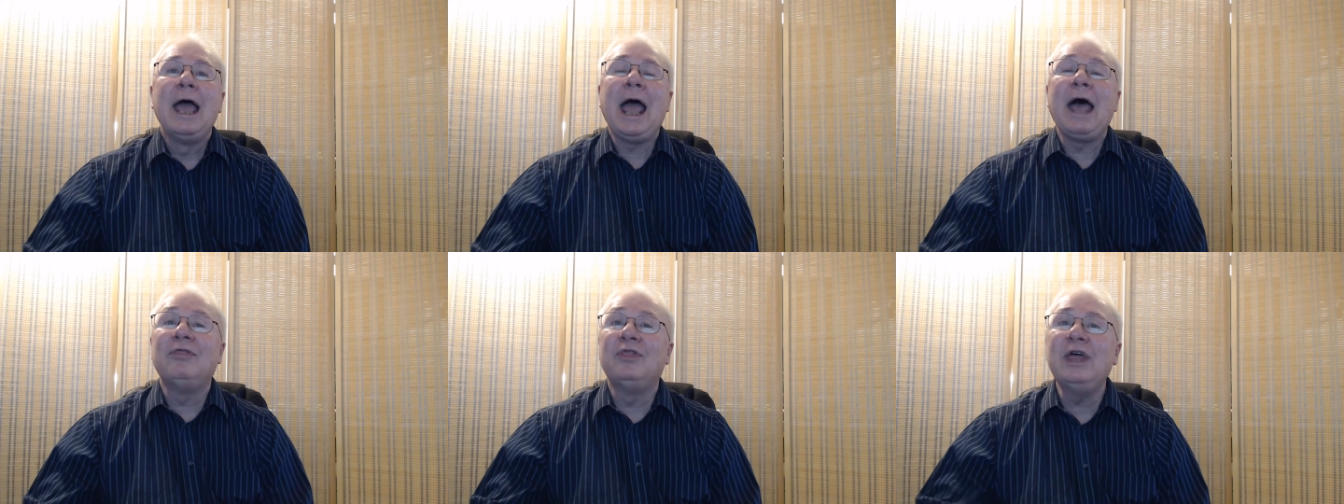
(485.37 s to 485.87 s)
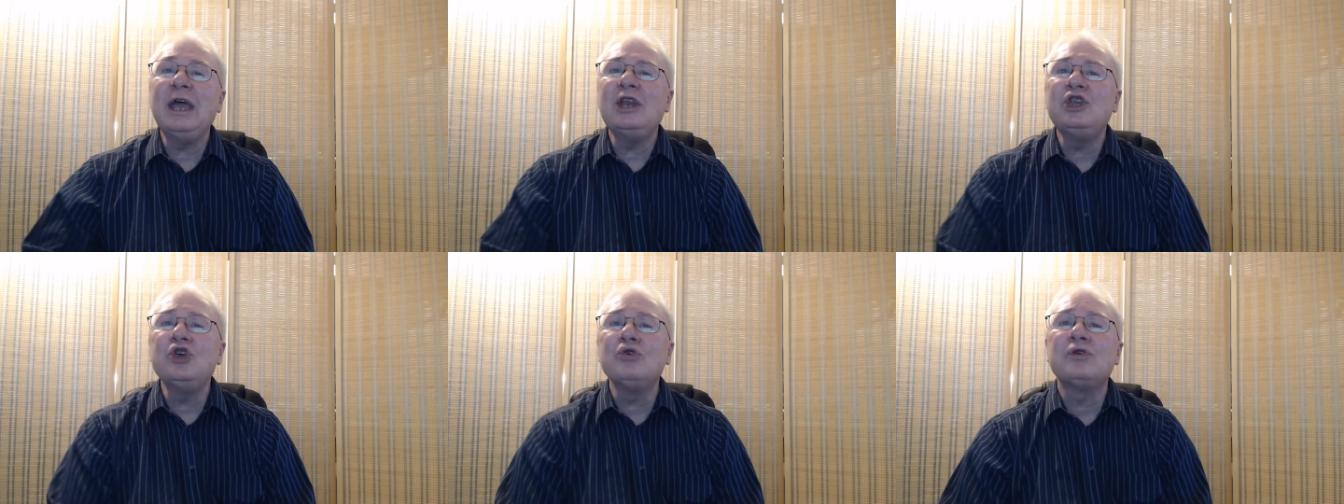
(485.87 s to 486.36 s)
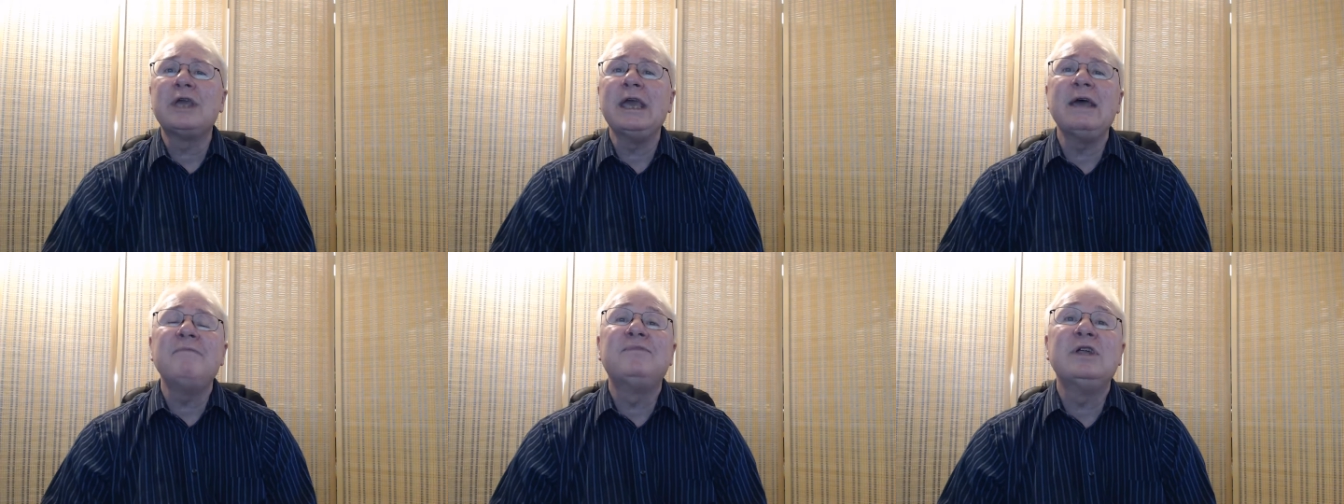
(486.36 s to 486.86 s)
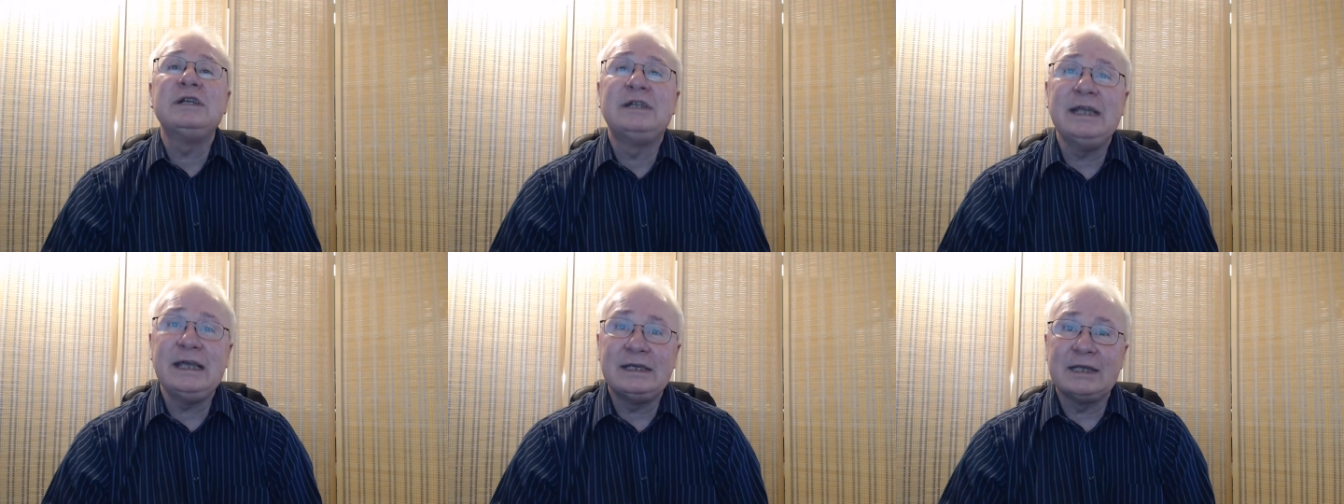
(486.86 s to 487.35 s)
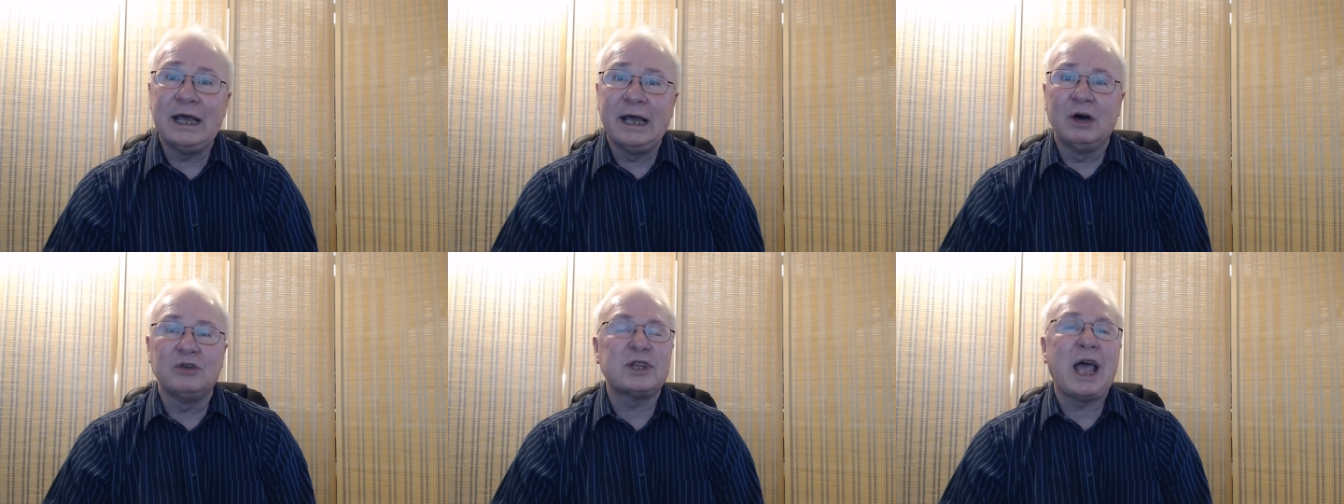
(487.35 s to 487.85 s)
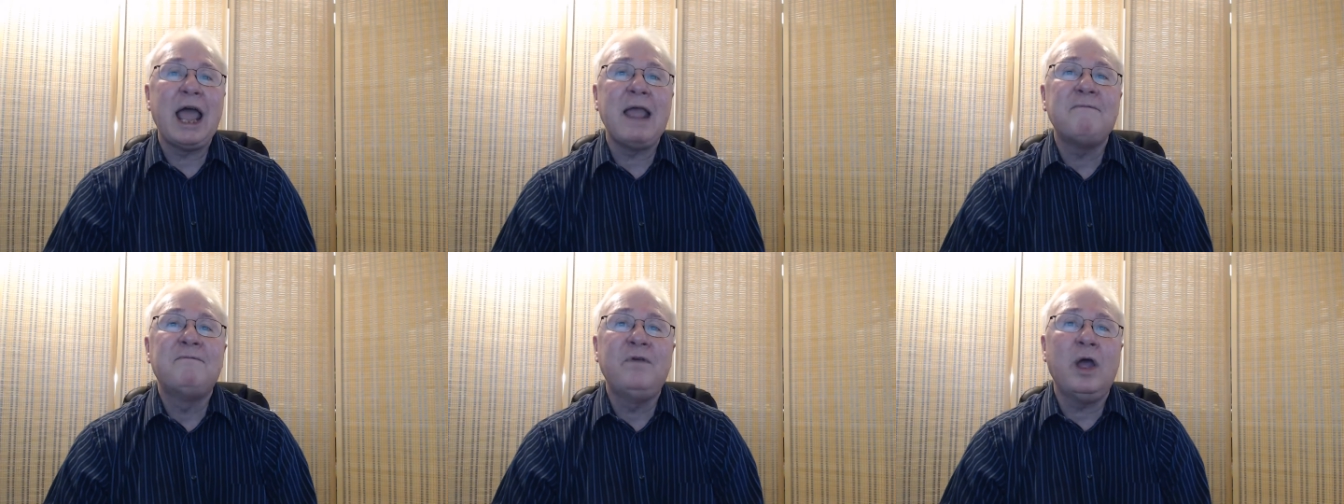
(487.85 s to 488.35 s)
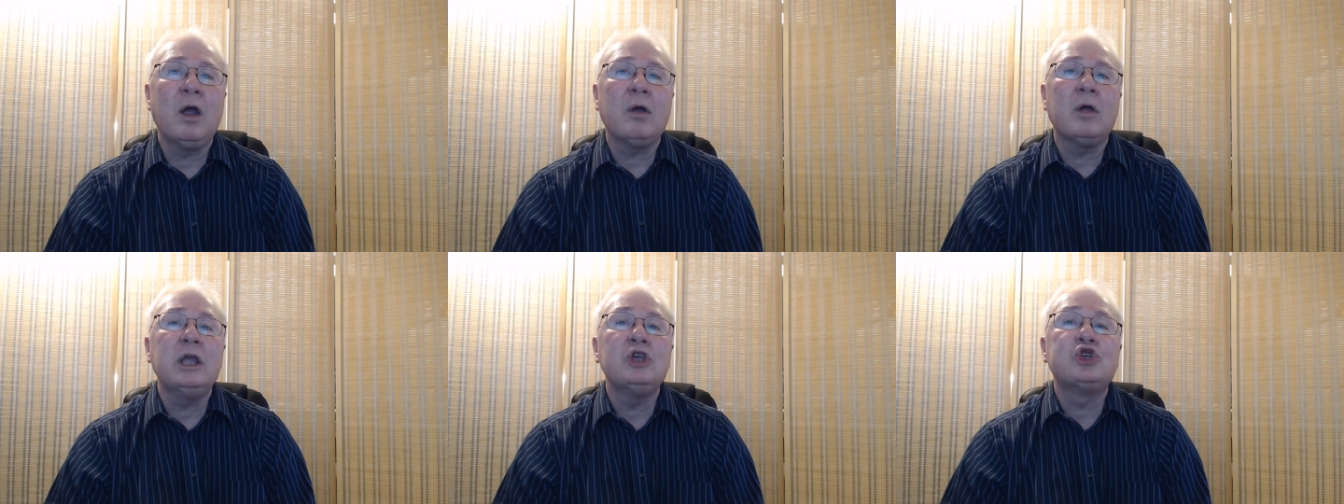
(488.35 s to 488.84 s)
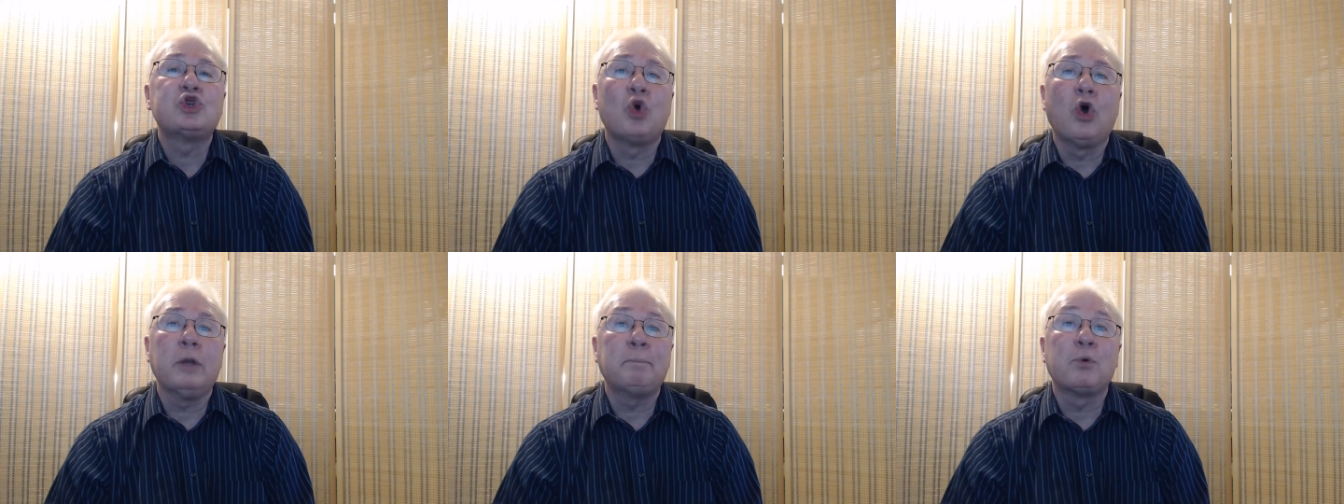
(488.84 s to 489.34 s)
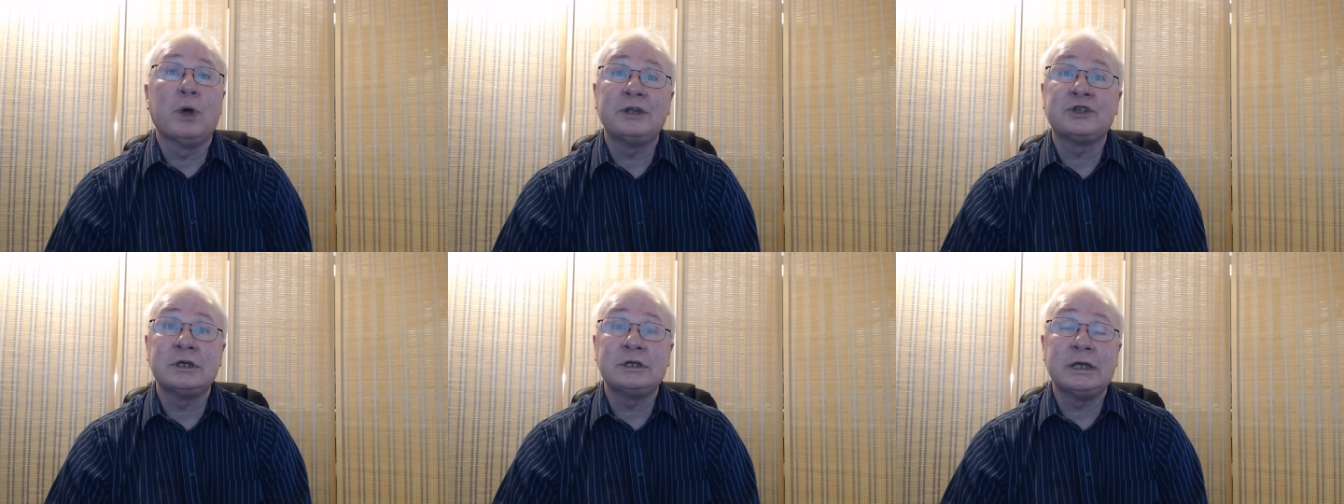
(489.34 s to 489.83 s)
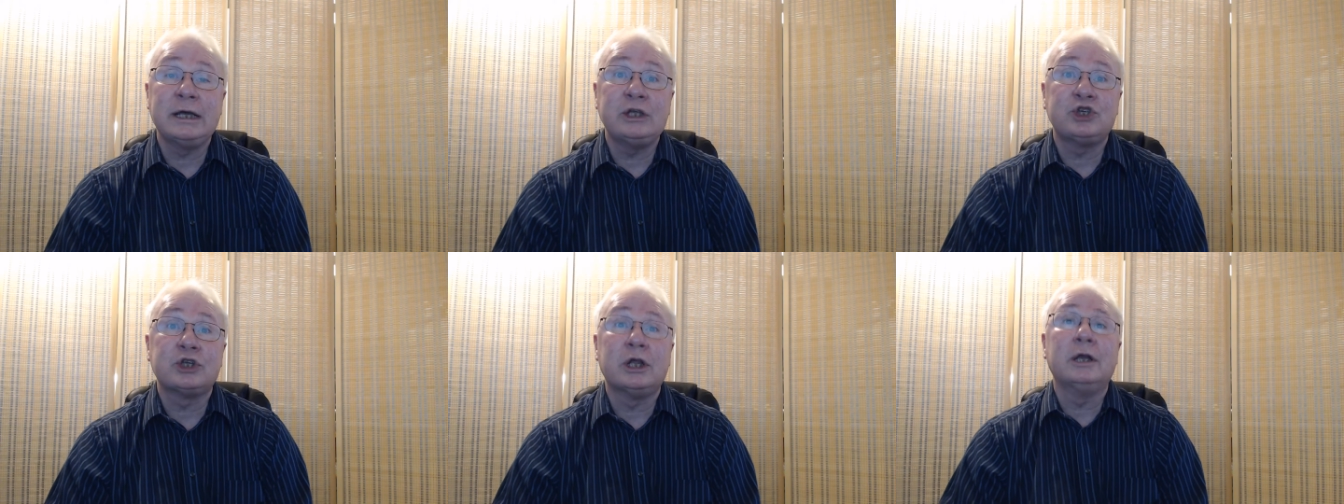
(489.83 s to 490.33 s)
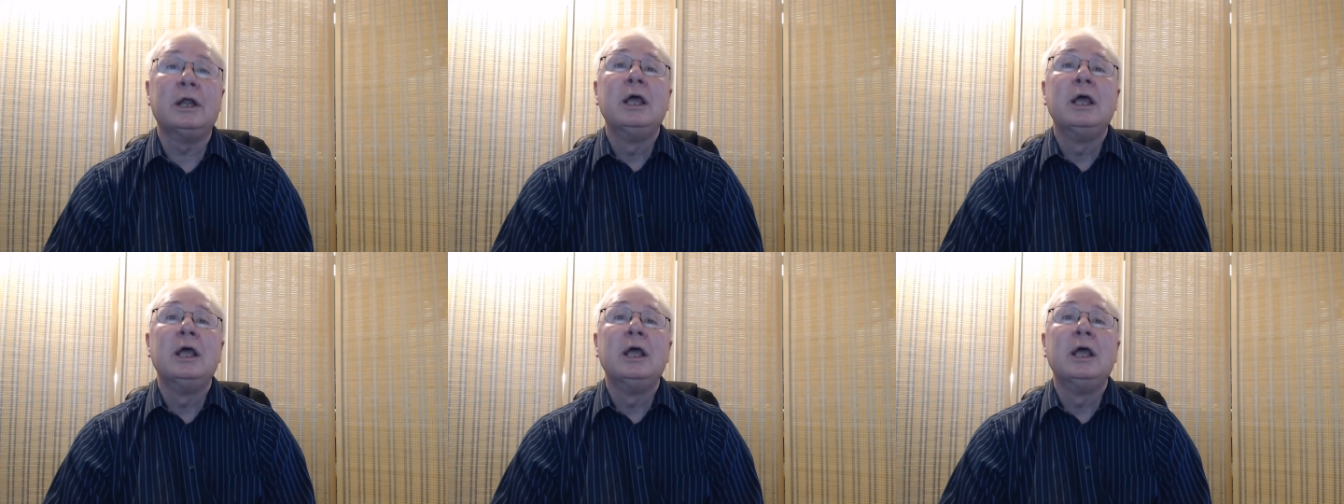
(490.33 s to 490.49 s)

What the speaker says: And then you give the details, a very short presentation.